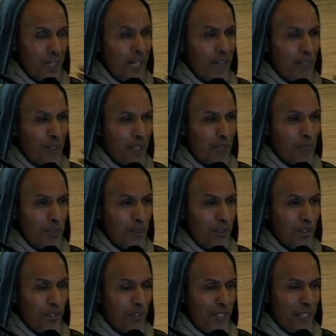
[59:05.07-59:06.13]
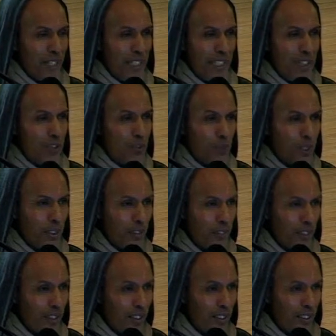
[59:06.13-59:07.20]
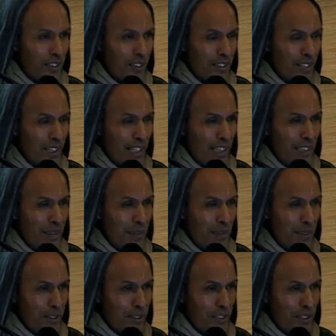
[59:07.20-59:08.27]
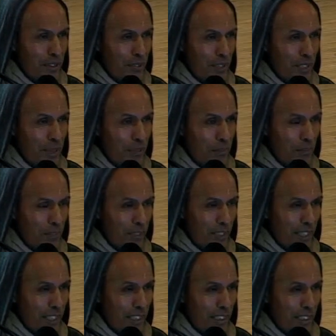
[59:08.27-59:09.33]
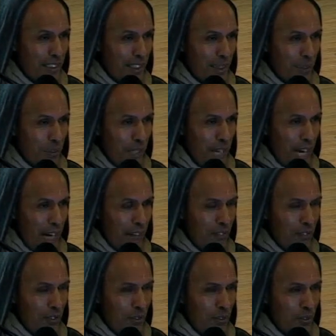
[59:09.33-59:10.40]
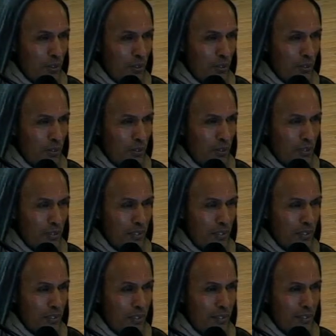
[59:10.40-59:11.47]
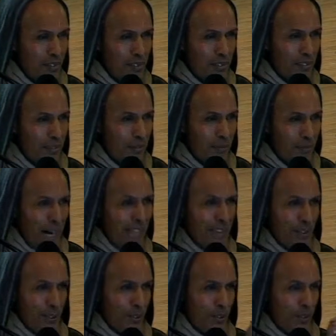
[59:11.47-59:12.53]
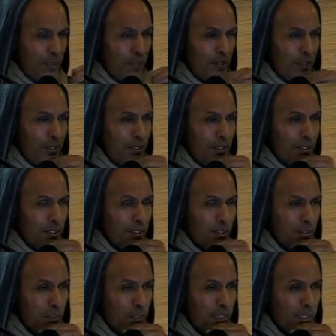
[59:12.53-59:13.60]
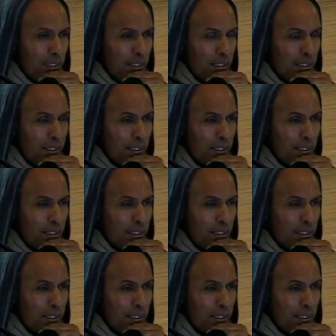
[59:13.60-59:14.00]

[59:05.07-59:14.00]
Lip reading: We have to get purified. Each one of us has a particular thing that we have to battle with.